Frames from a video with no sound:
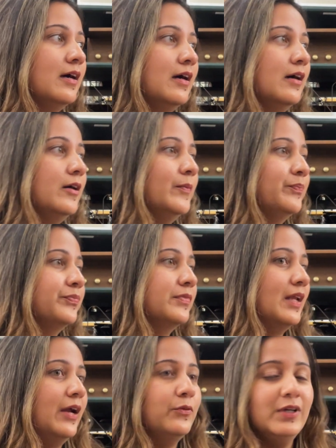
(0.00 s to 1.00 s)
um,
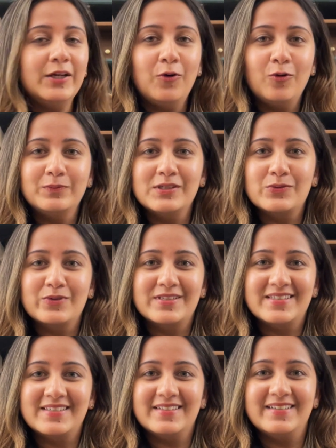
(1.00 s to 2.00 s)
I really hope this was
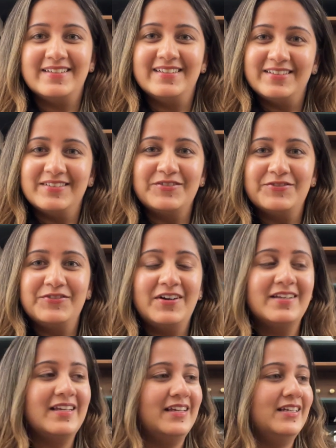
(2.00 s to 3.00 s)

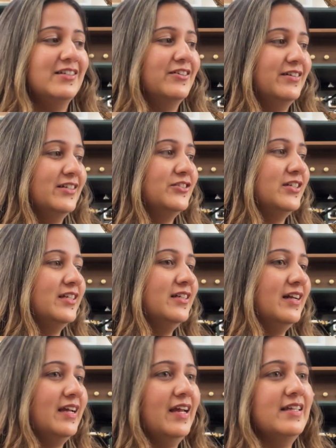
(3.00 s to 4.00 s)
fun and encouraging,
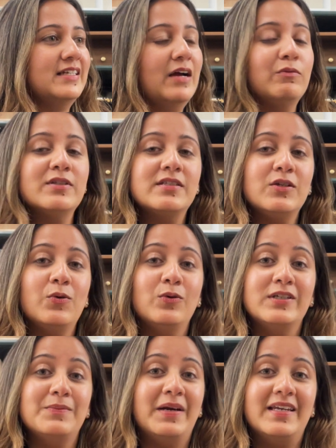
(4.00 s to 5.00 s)
and I will see you all
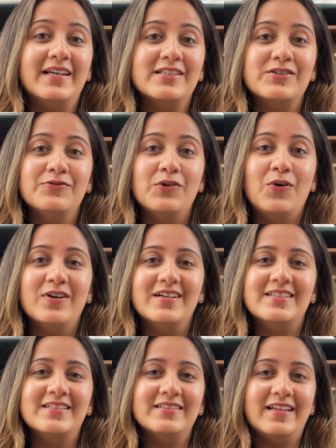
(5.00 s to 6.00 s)
in my next vlog.
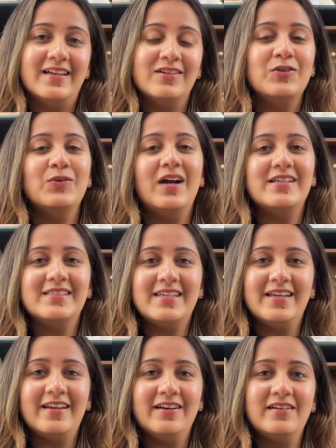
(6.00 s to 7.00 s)
Until then, you guys
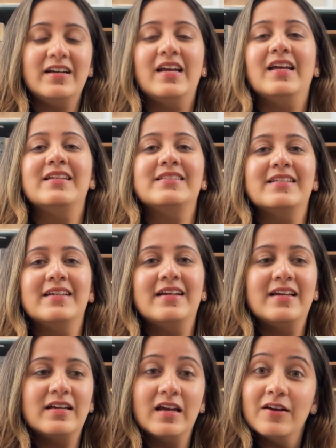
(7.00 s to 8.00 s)
take care and
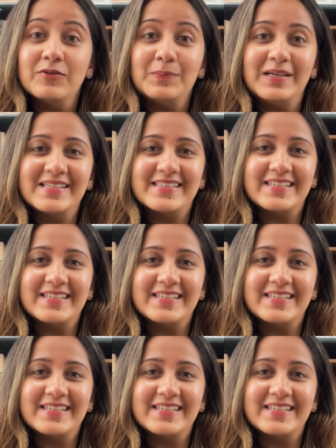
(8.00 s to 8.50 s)
have a blessed